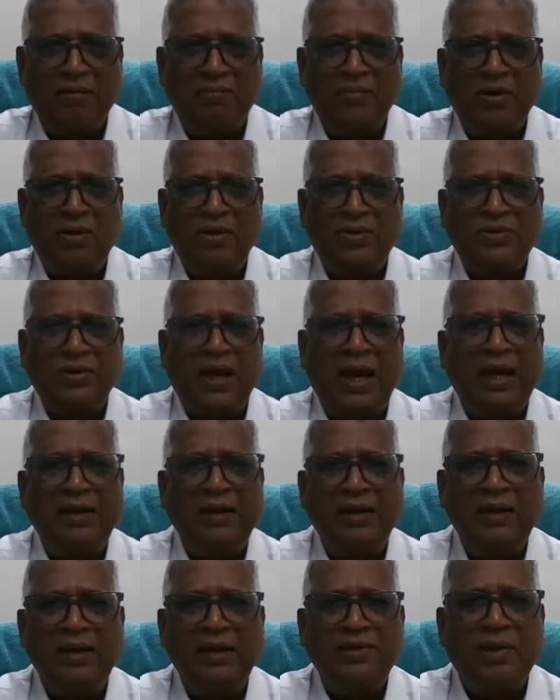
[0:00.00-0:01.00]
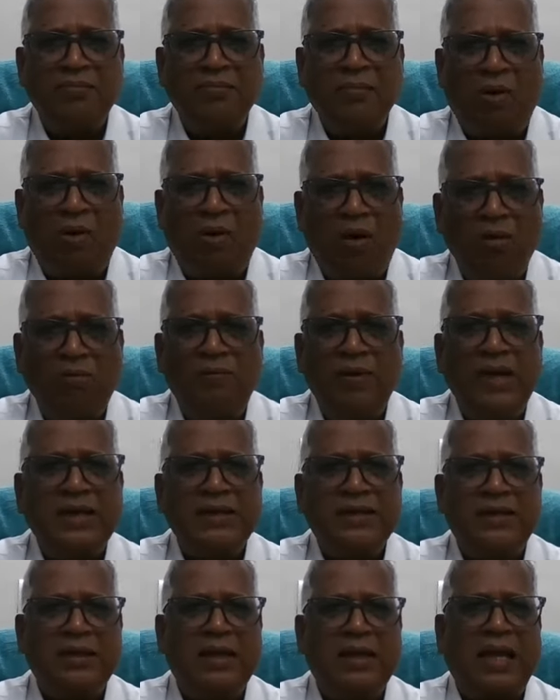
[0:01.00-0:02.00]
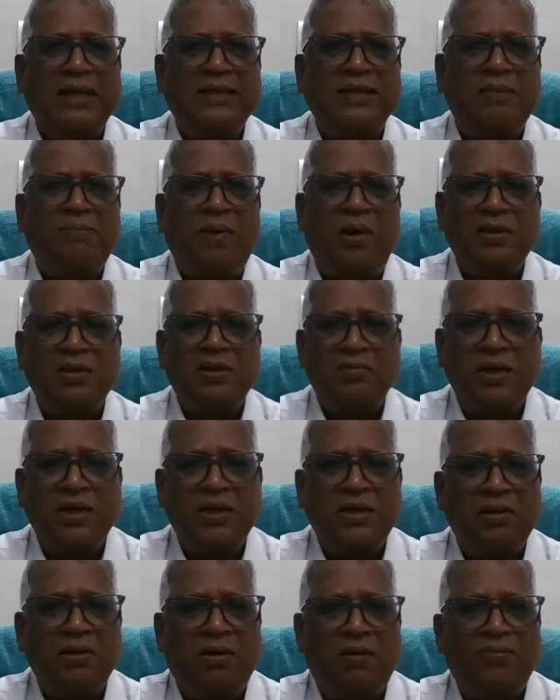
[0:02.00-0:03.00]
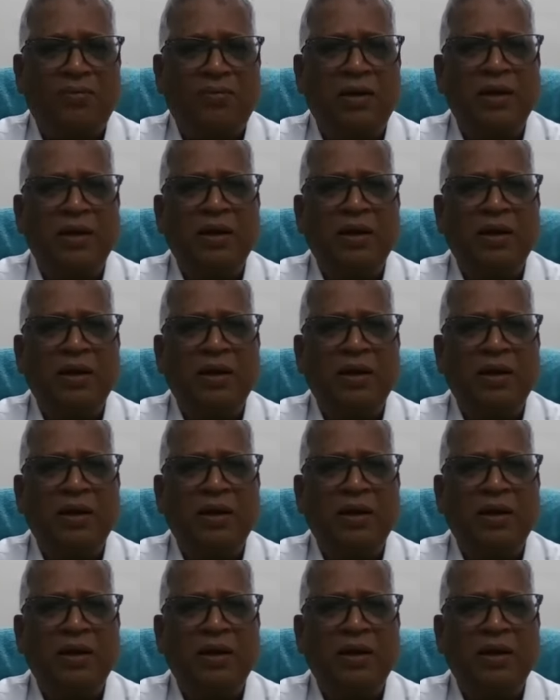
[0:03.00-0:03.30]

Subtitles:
because idealism always has the possibility of